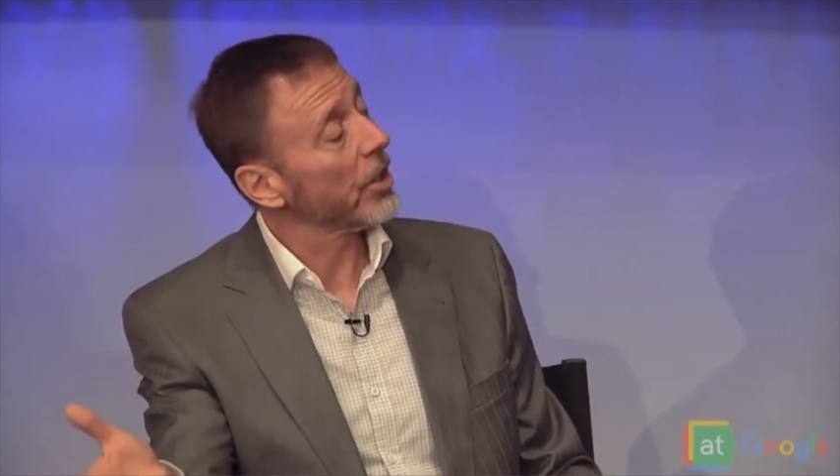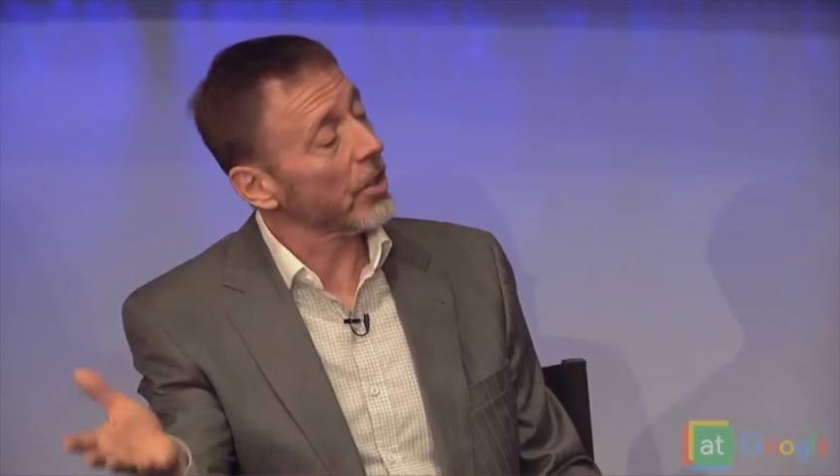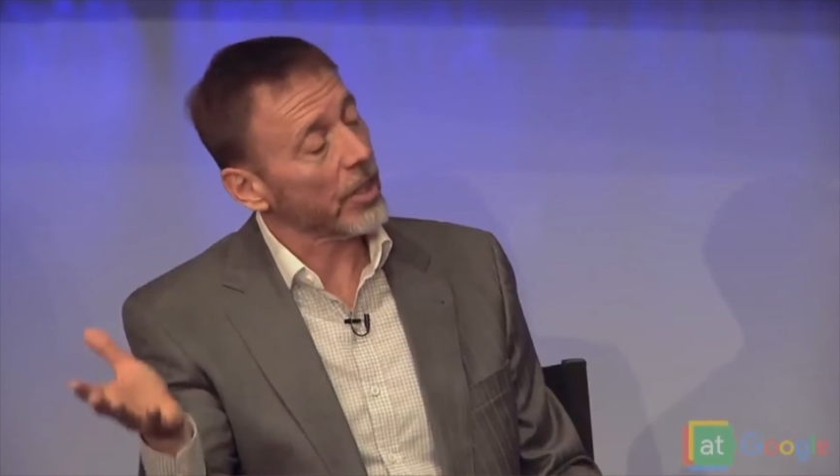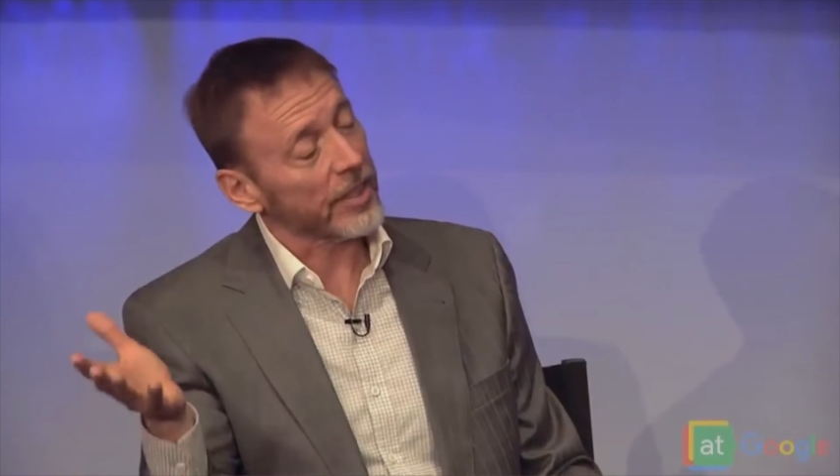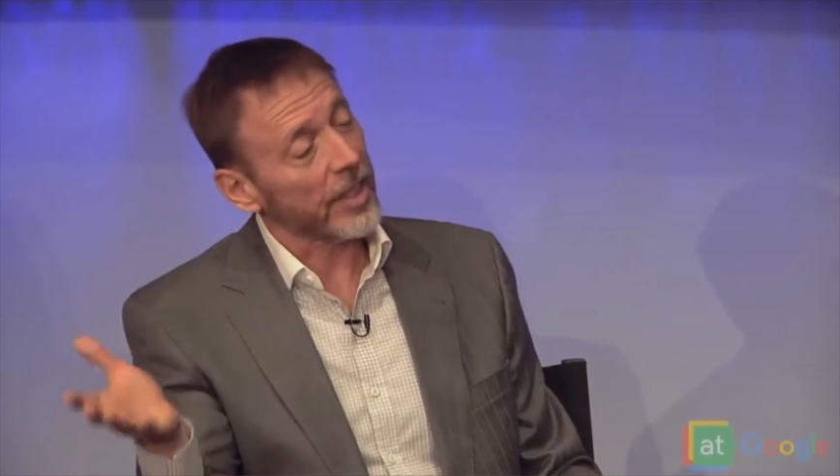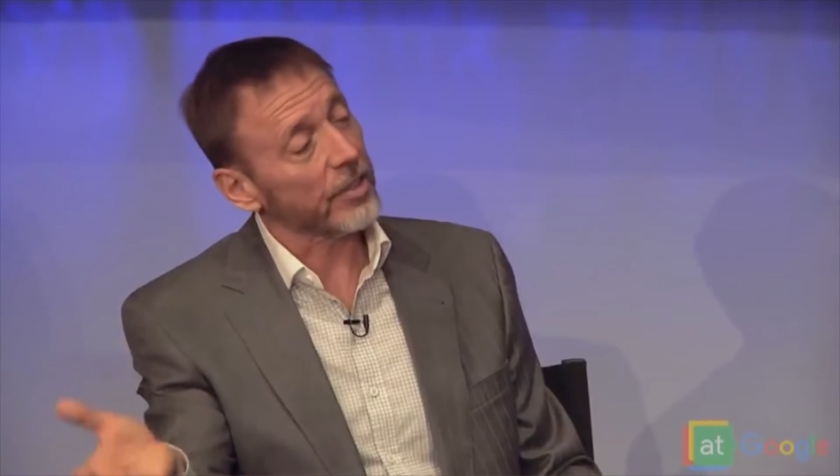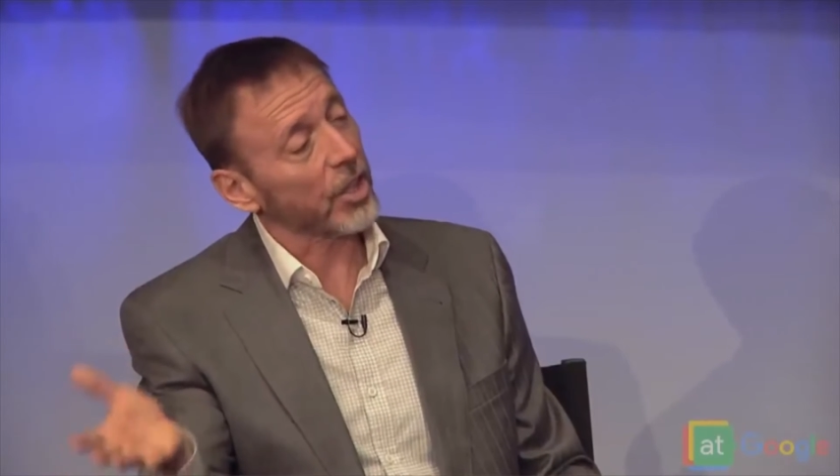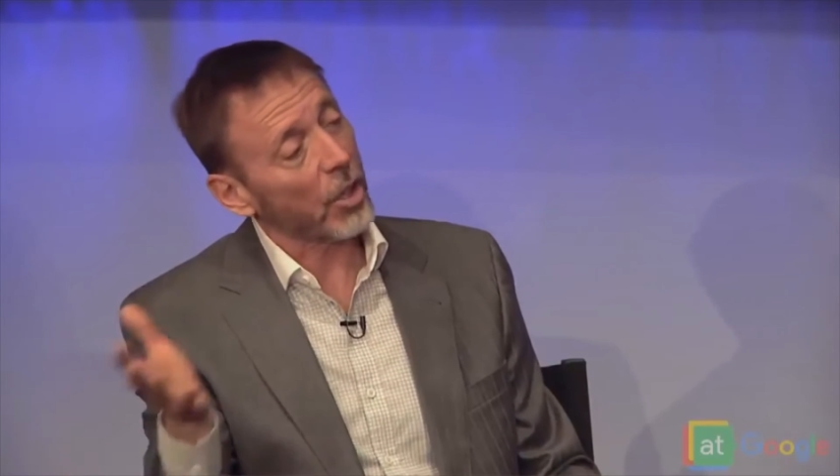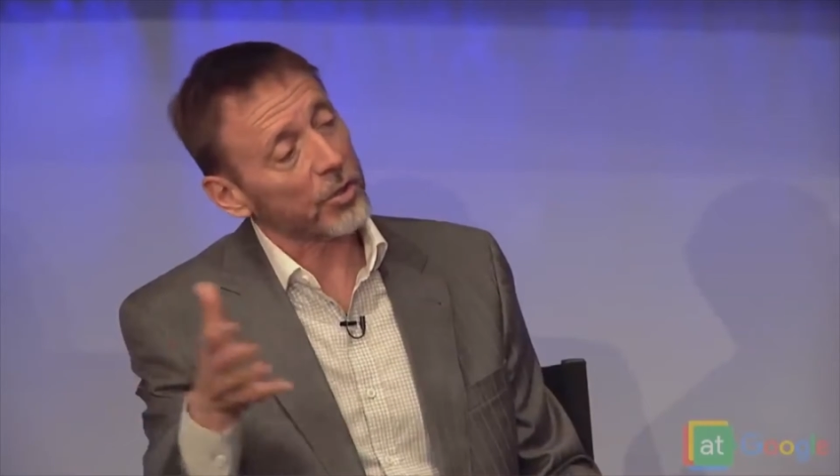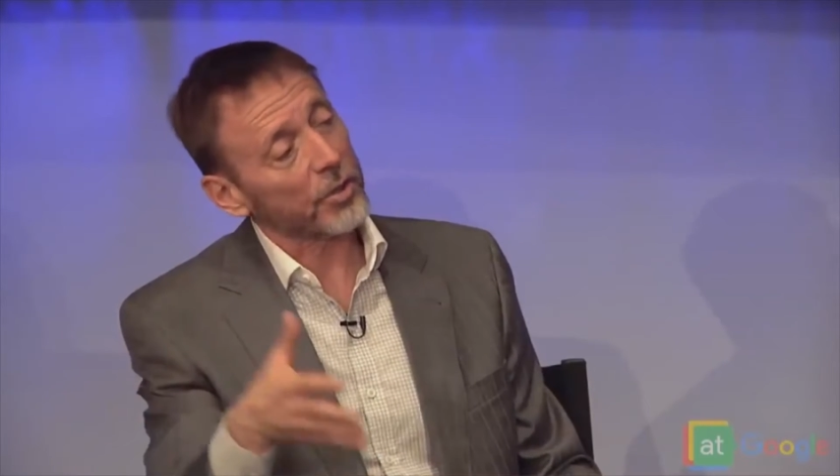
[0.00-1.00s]
or as his
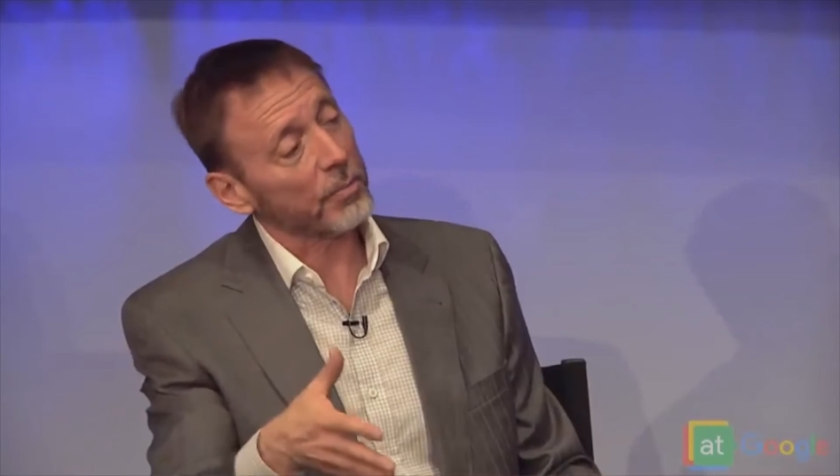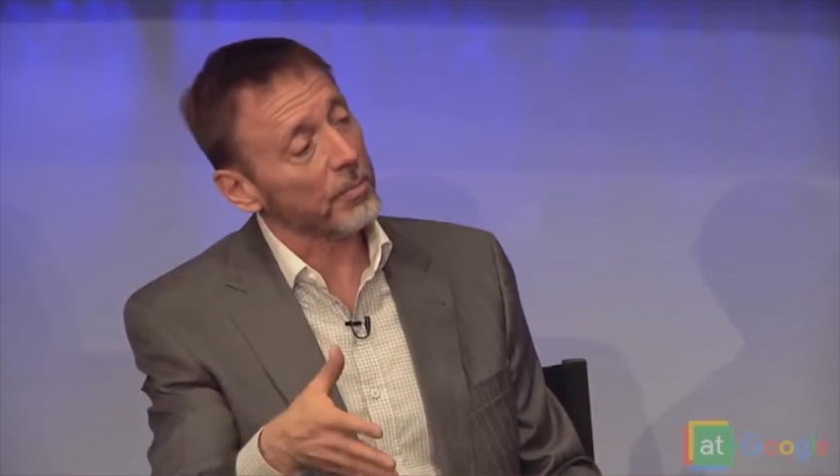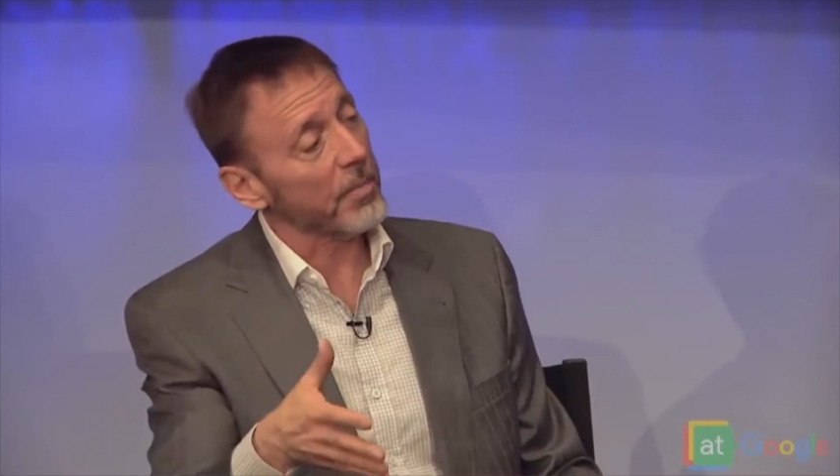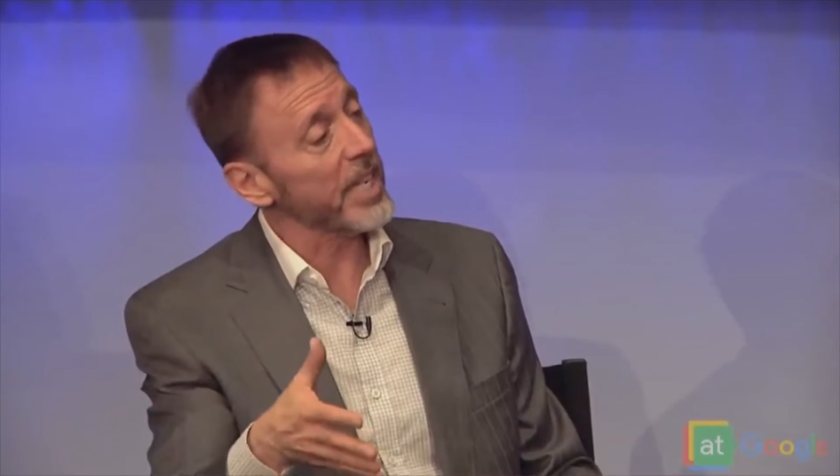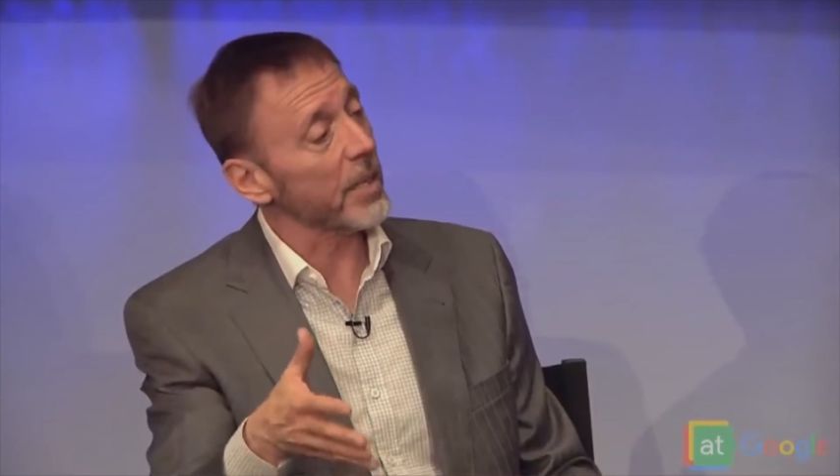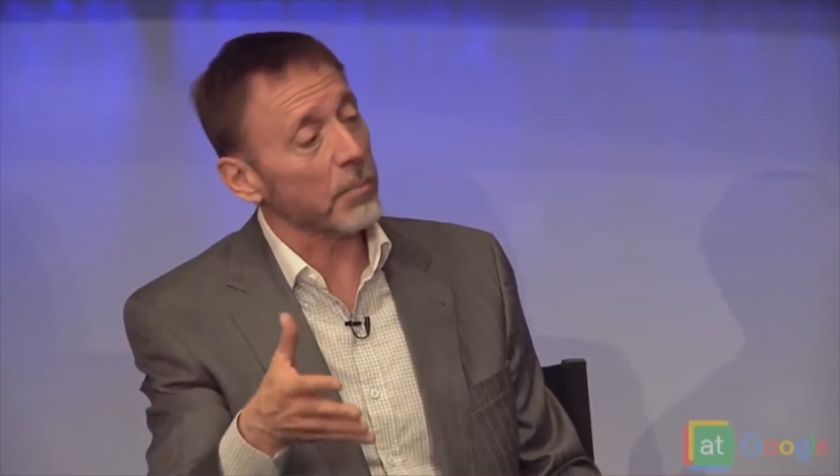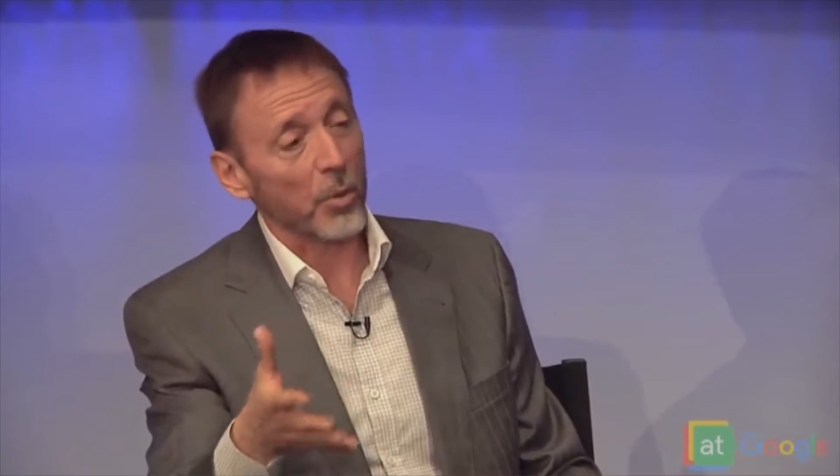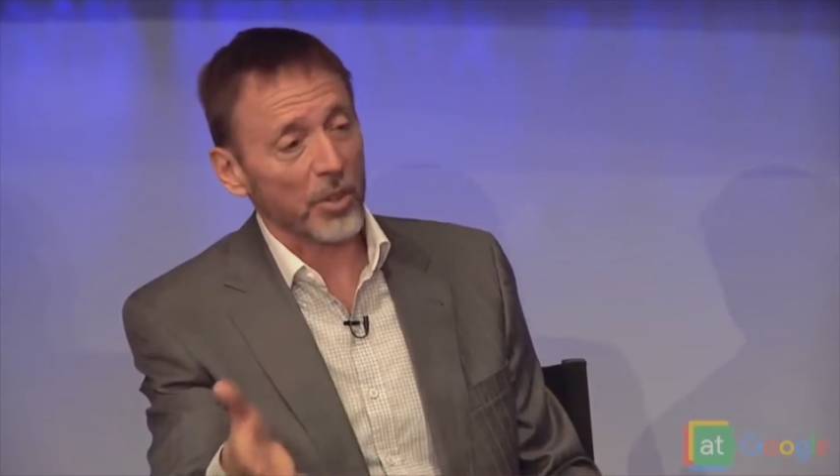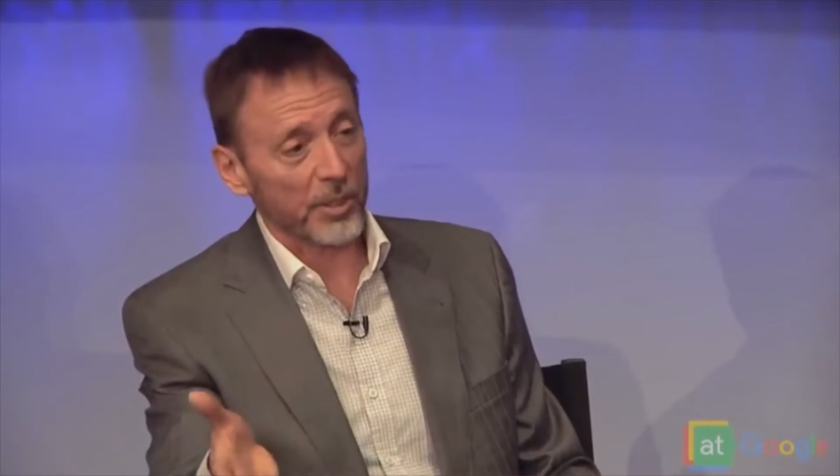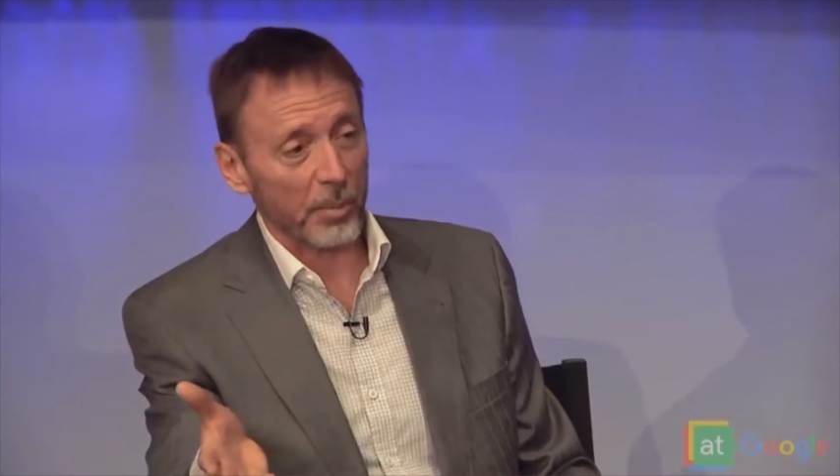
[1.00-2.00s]
coach and me are
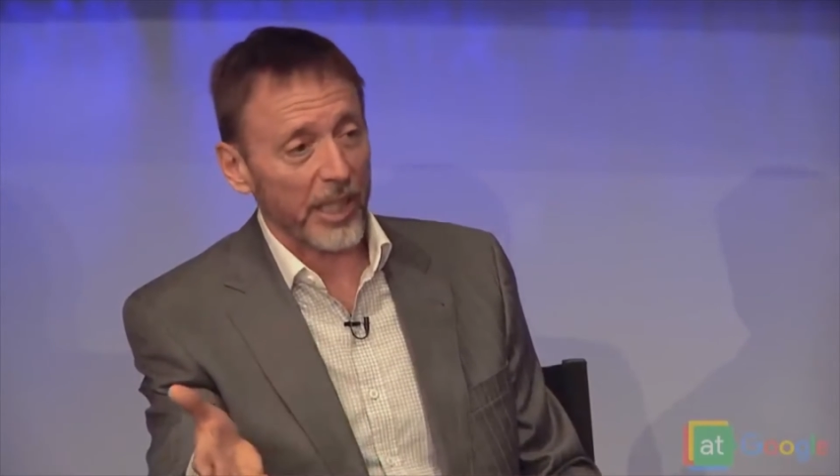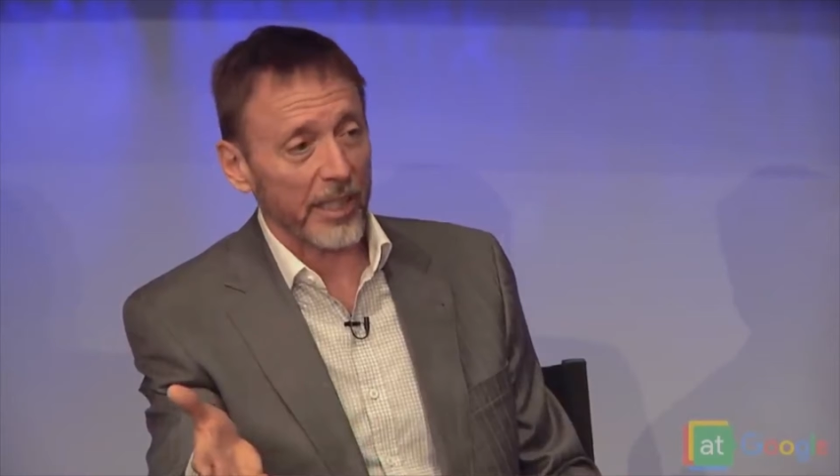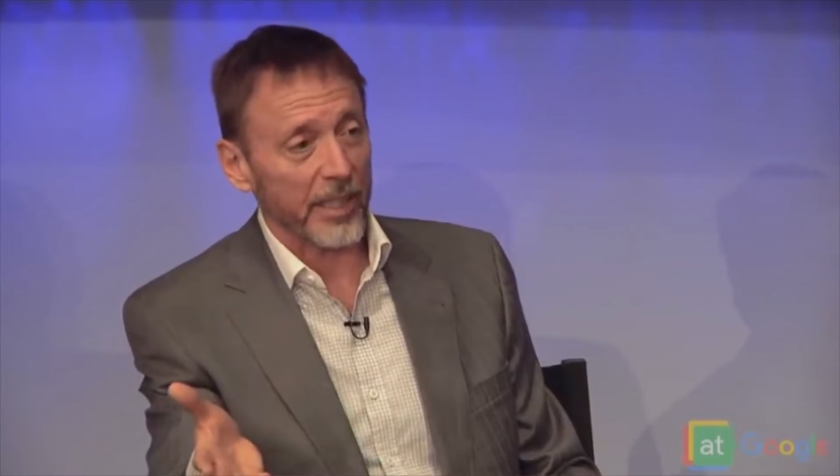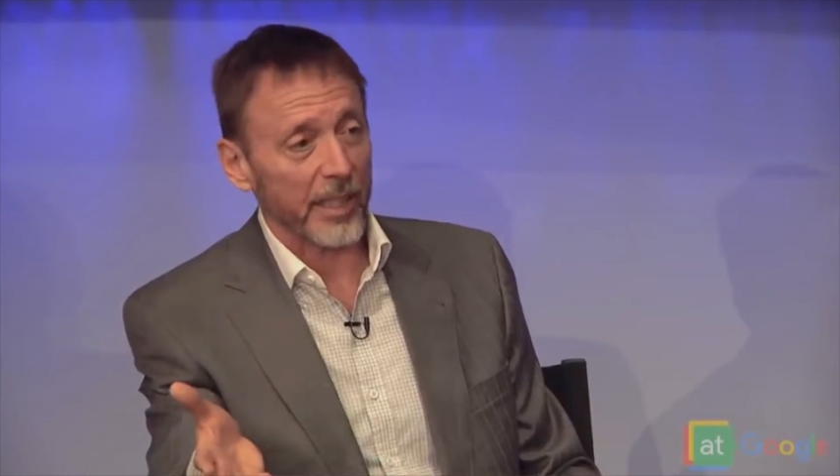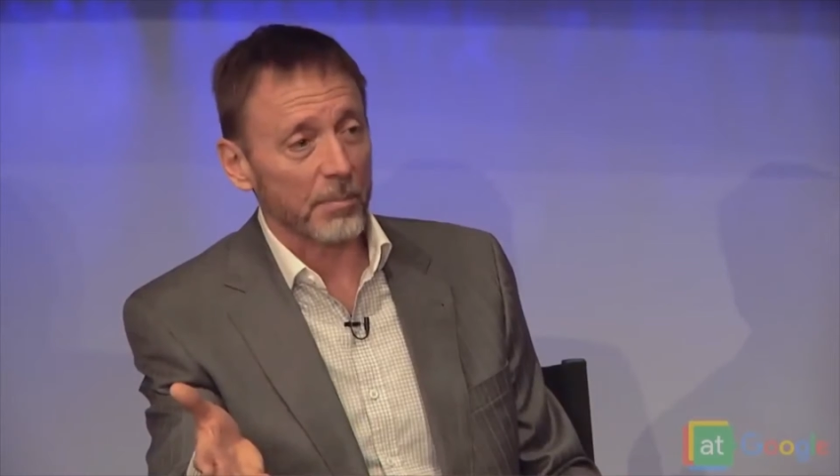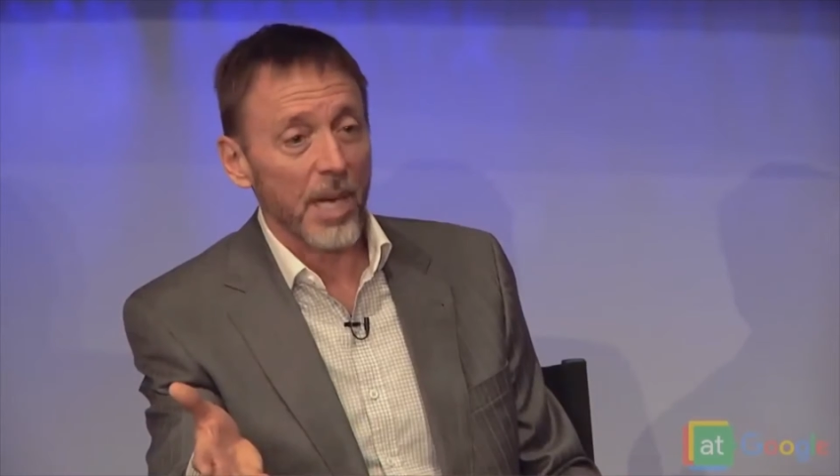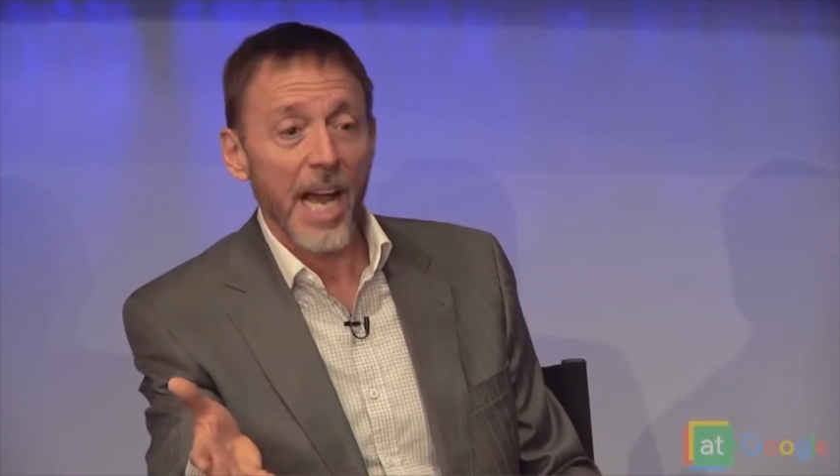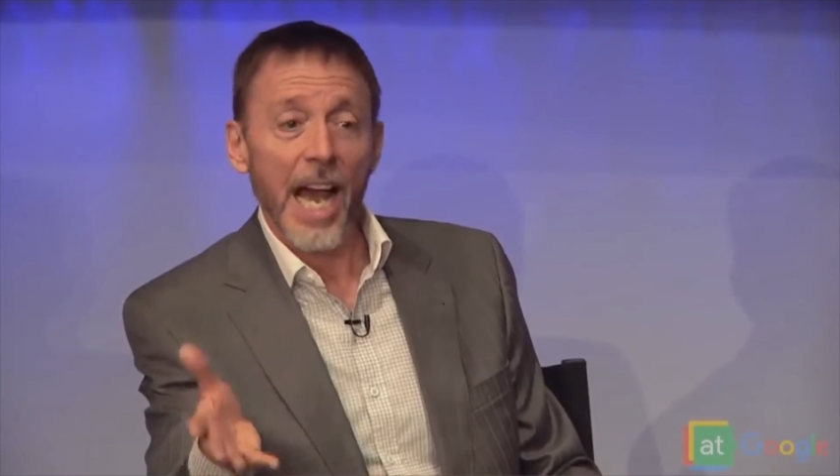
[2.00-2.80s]
both explaining to him